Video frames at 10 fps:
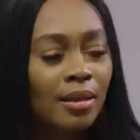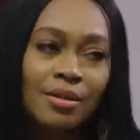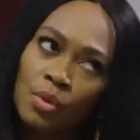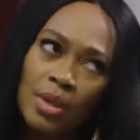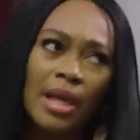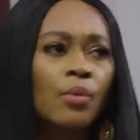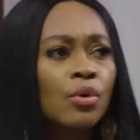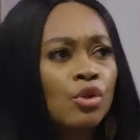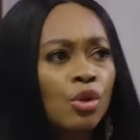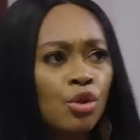It's okay, I will
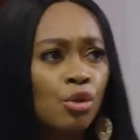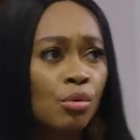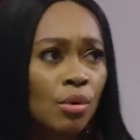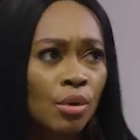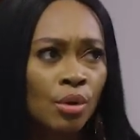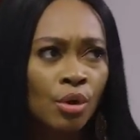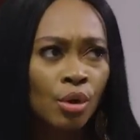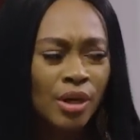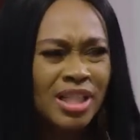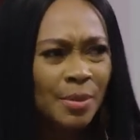not judge you.
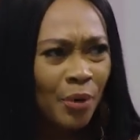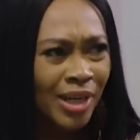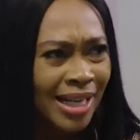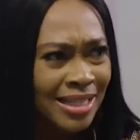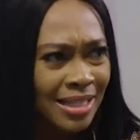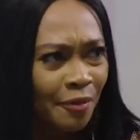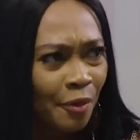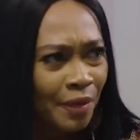Is it pregnancy for